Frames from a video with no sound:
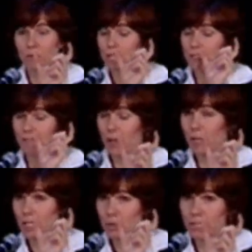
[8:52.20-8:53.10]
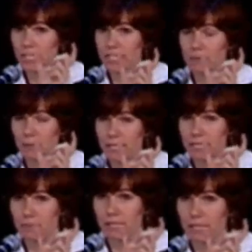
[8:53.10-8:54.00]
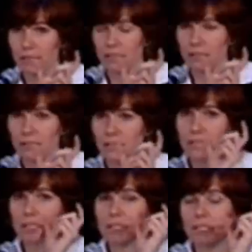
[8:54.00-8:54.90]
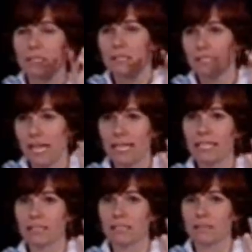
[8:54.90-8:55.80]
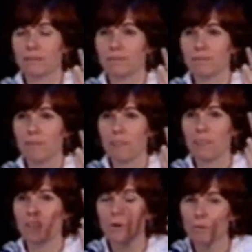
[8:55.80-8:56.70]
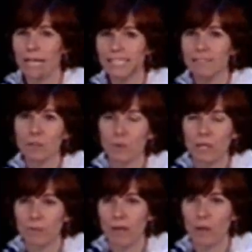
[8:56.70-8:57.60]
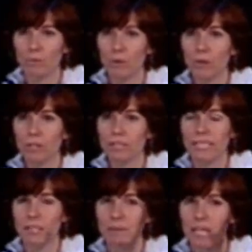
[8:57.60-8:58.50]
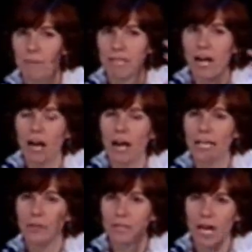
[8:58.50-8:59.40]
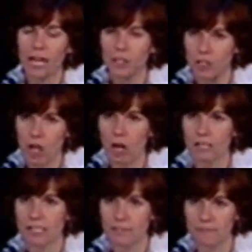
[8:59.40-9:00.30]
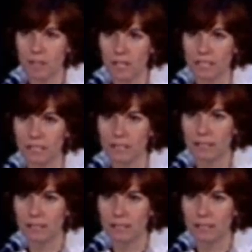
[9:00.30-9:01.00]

which is a very strategic place to be. Second, the rest of the oil around the world is becoming higher and higher cost to find